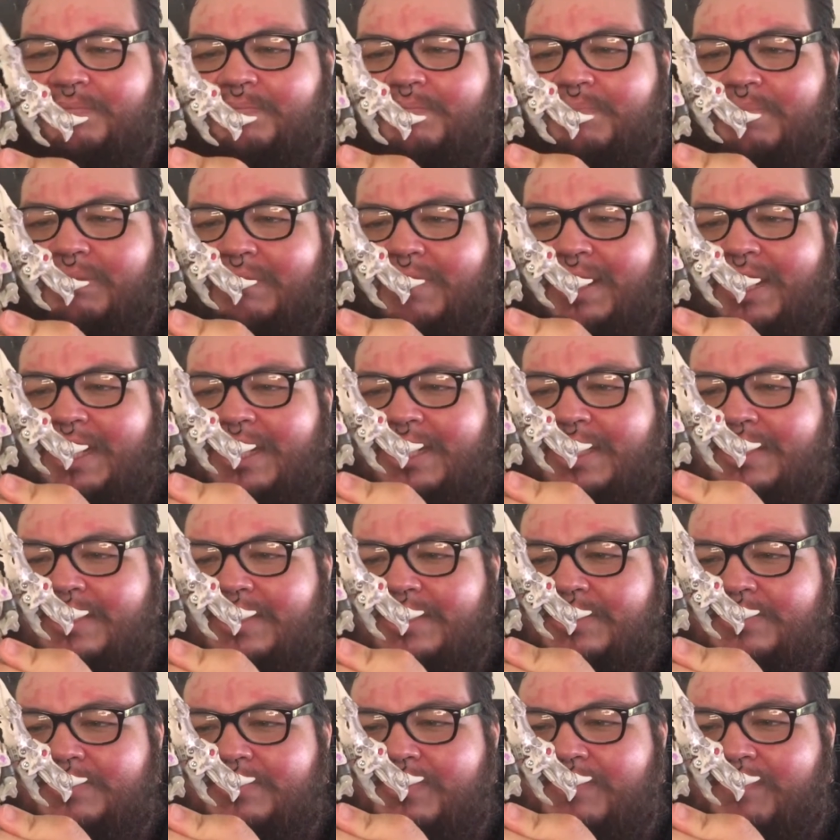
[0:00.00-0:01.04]
brain
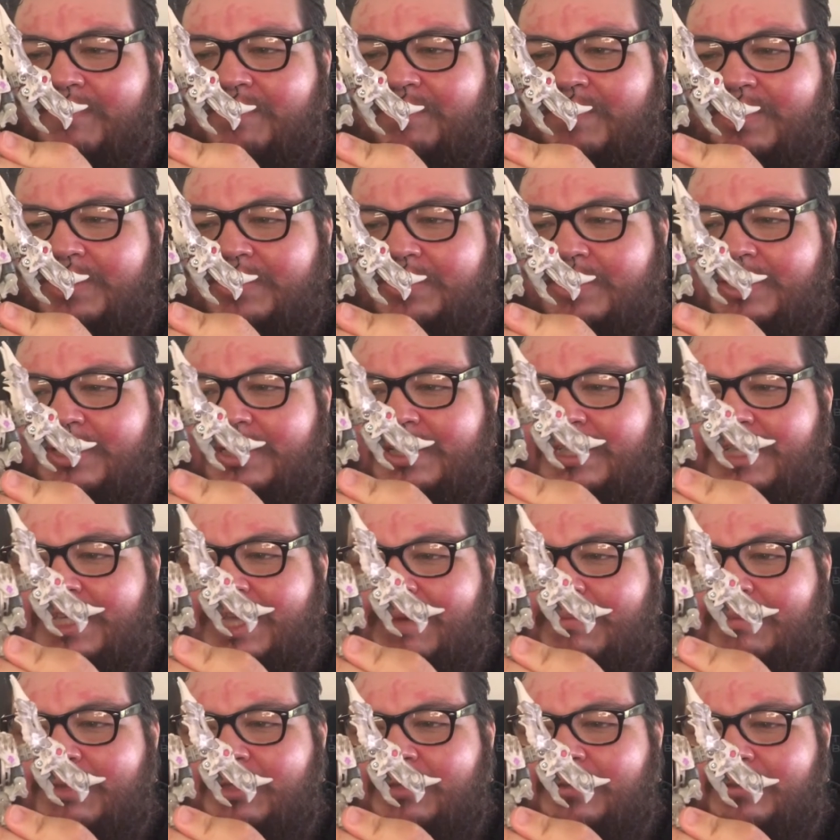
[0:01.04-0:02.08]
do the feel-good
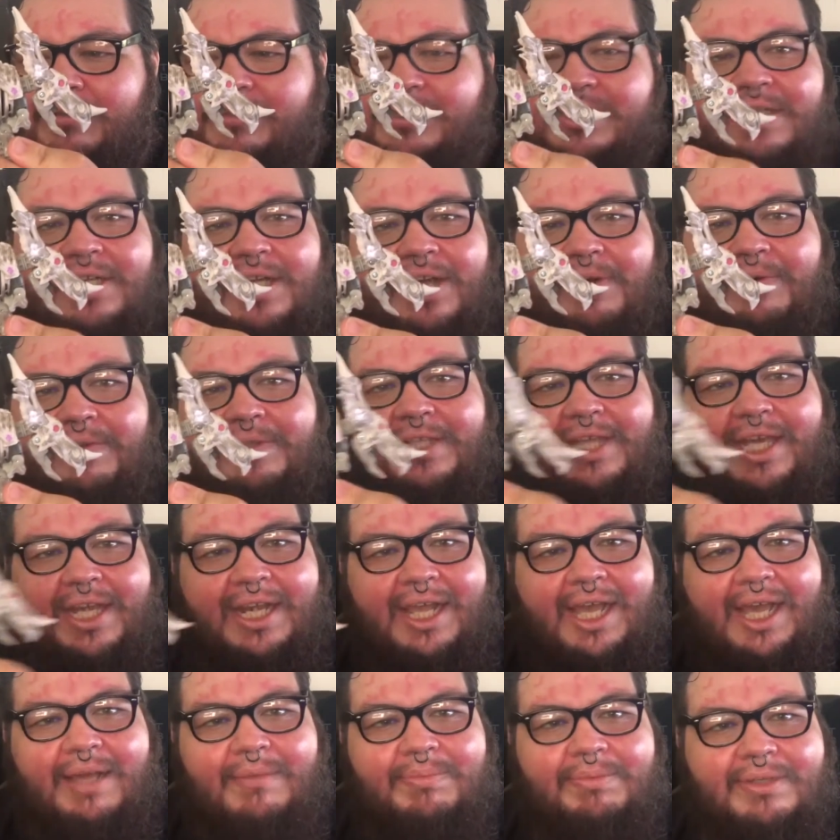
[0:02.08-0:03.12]
chemicals. You know, when that
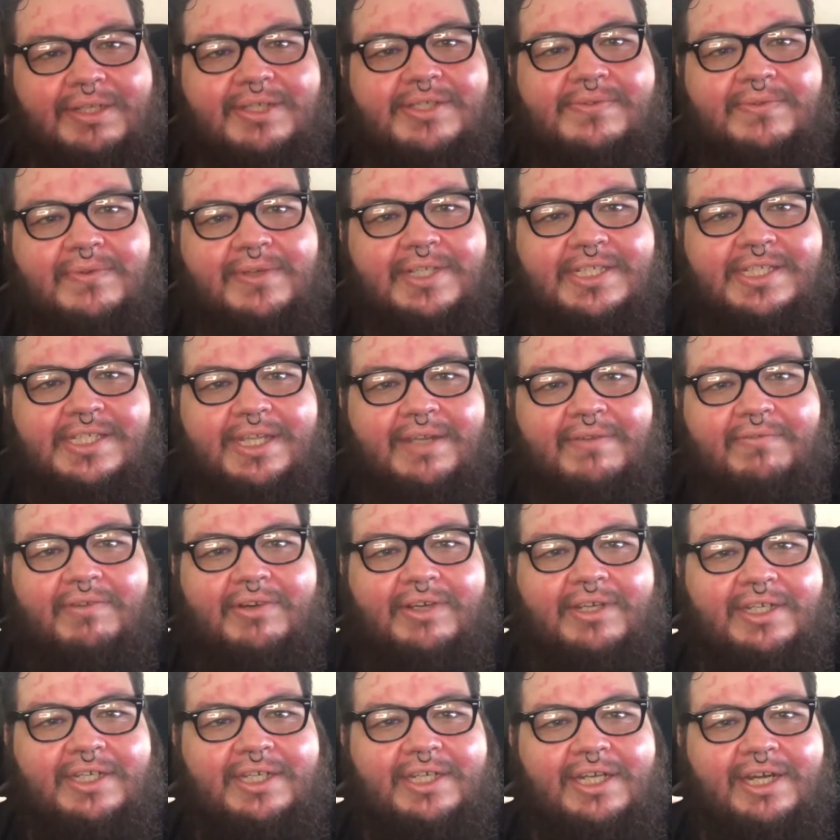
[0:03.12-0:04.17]
happens once
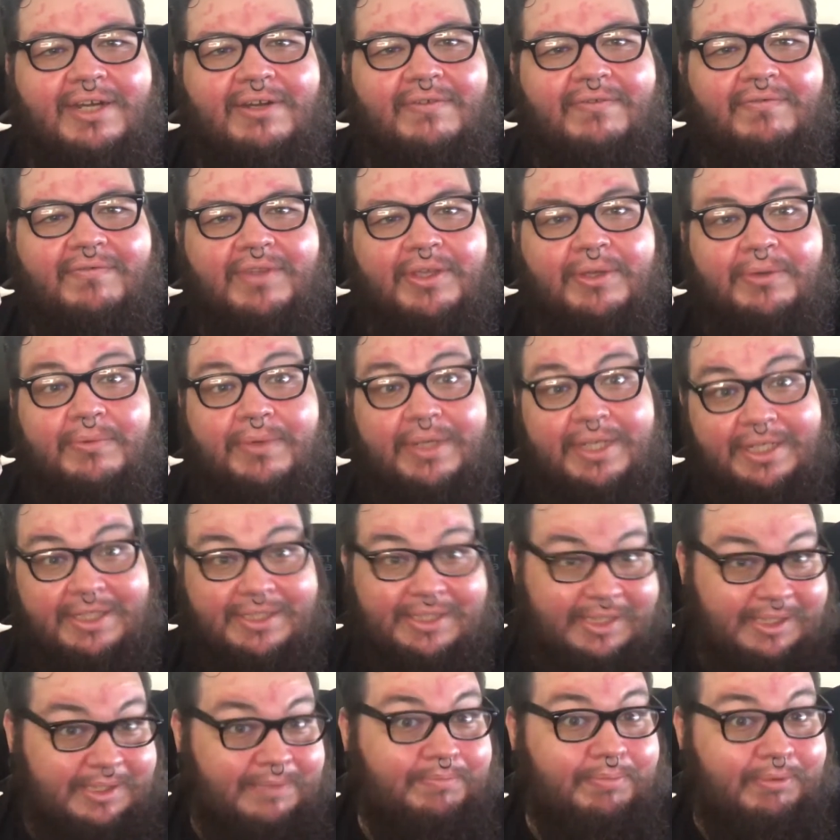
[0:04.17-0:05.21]
every, you know, few
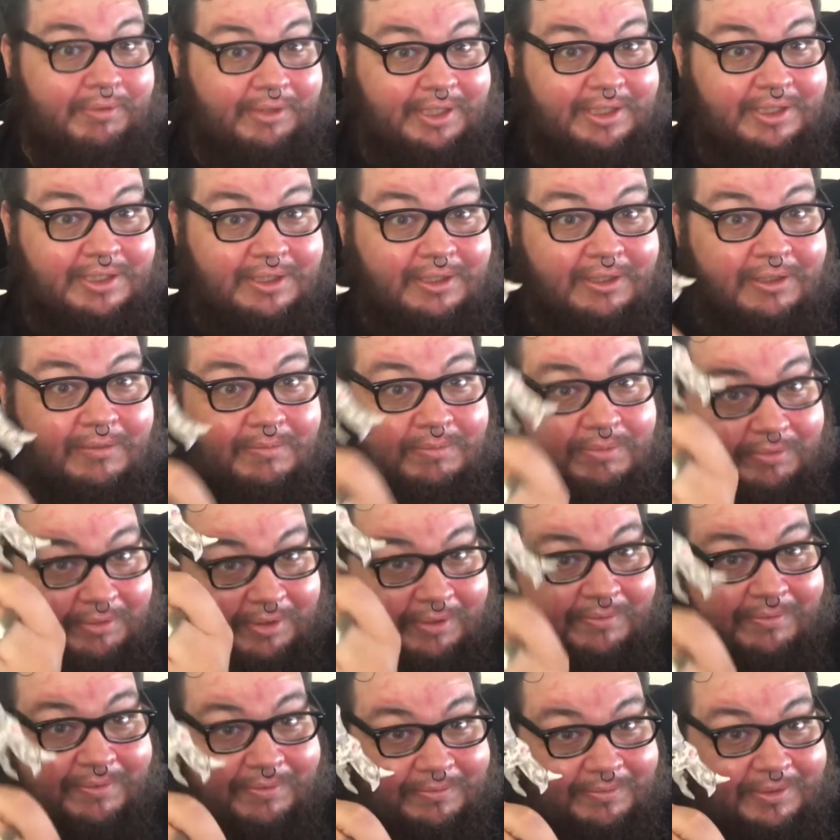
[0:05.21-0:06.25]
weeks, it's pretty dope
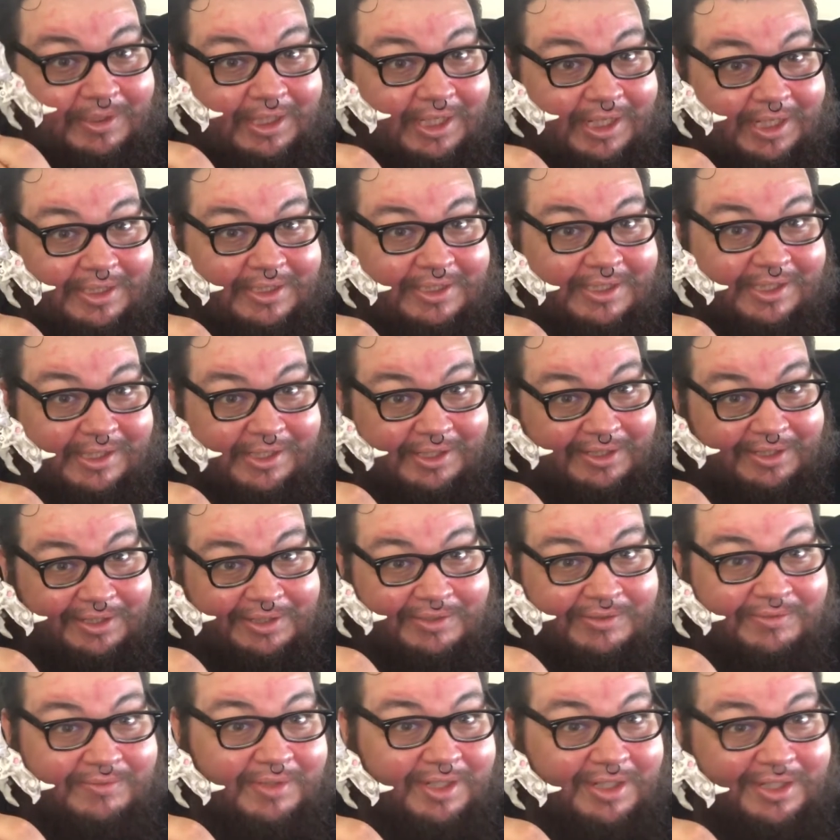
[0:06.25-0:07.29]
when that's good.
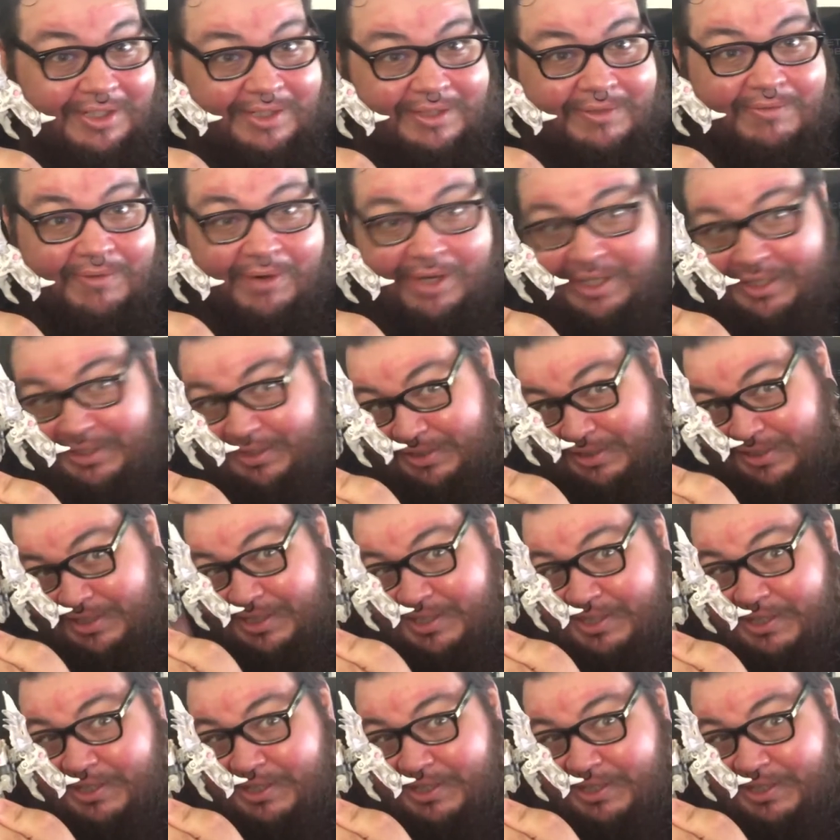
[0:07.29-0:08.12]
It's good, right? This